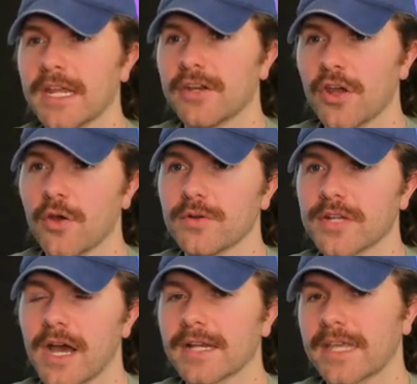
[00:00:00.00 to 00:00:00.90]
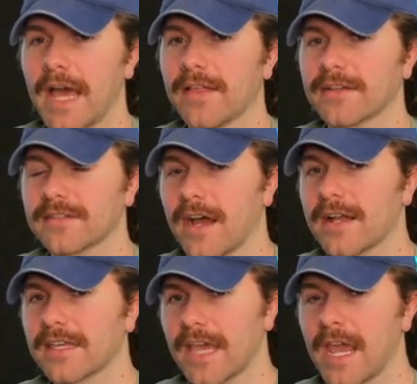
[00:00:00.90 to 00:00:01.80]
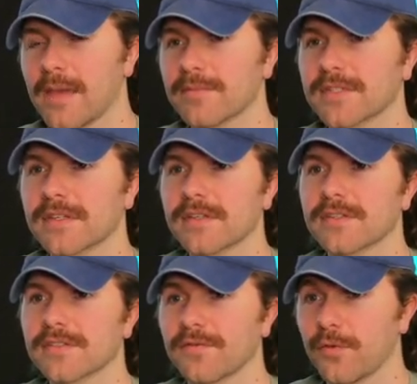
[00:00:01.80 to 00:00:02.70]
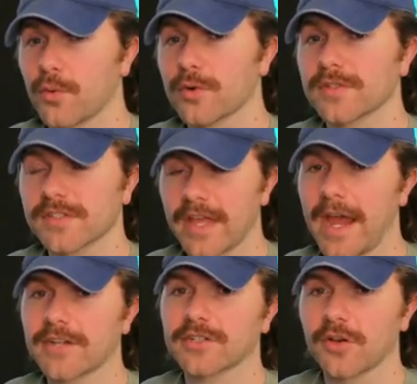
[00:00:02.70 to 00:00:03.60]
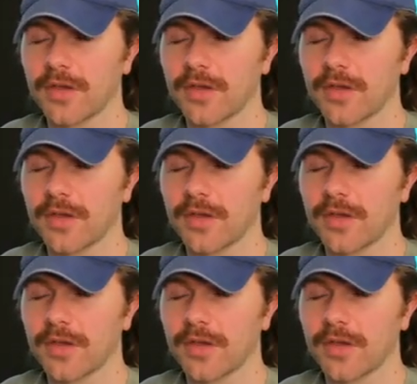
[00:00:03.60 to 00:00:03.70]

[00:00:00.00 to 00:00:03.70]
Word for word: in node.gala.games forward slash.